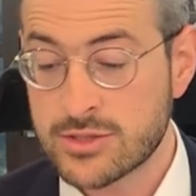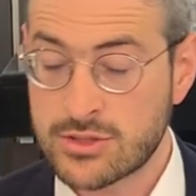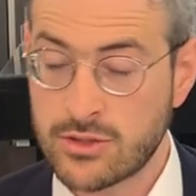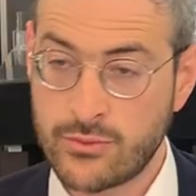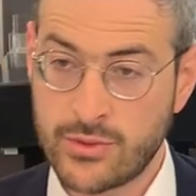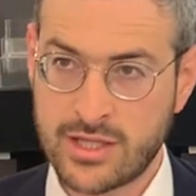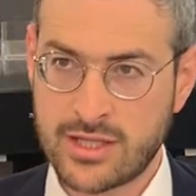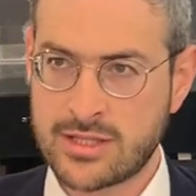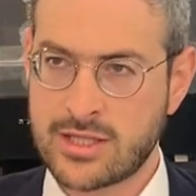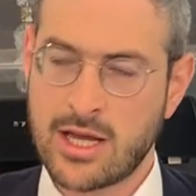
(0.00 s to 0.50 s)
So
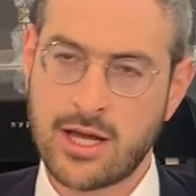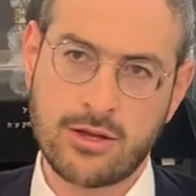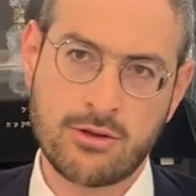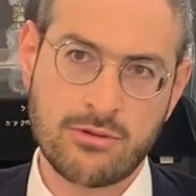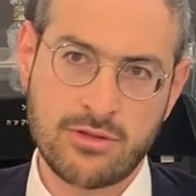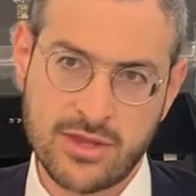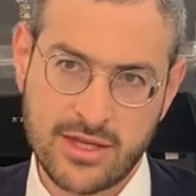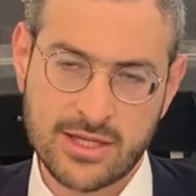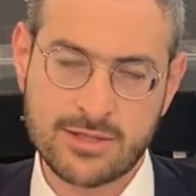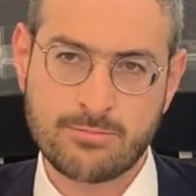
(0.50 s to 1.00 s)
we could tell
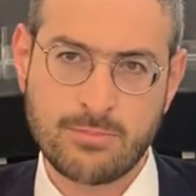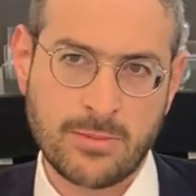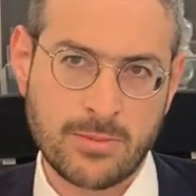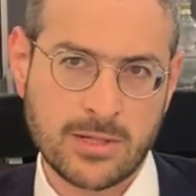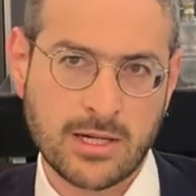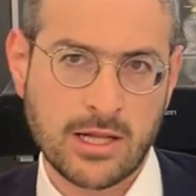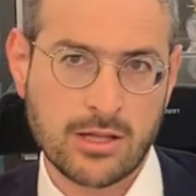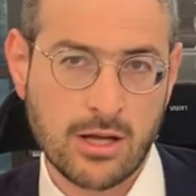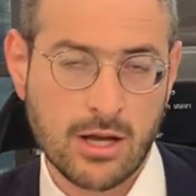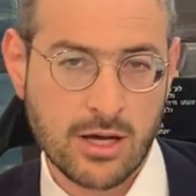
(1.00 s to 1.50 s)
you this
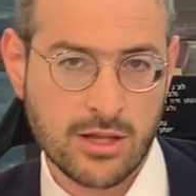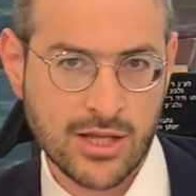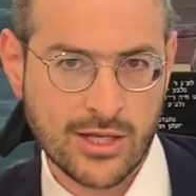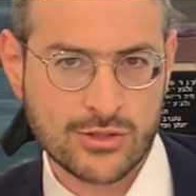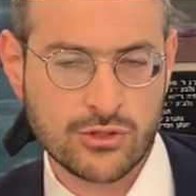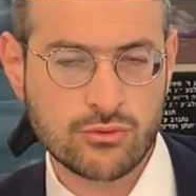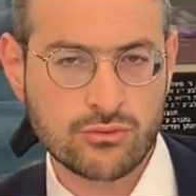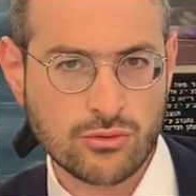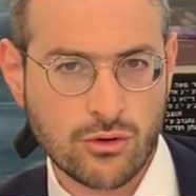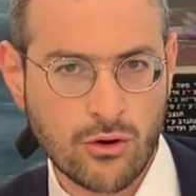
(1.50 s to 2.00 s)
biblical halacha
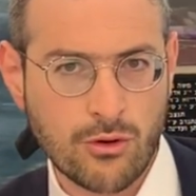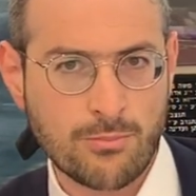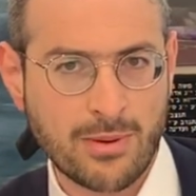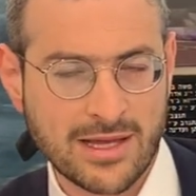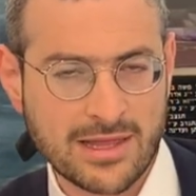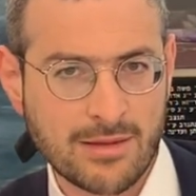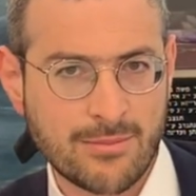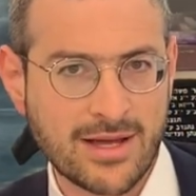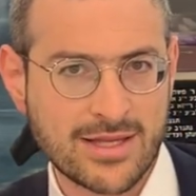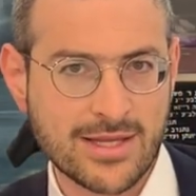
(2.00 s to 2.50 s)
that you know
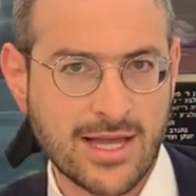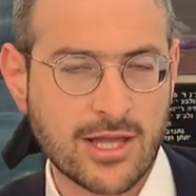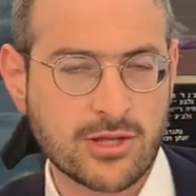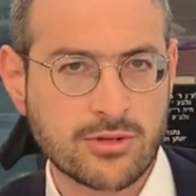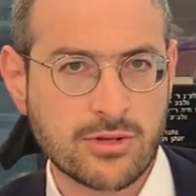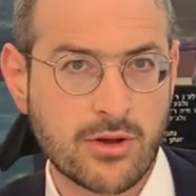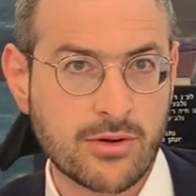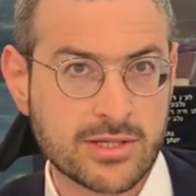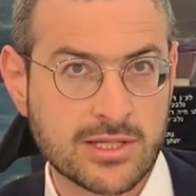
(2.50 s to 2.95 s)
about Laman Yedu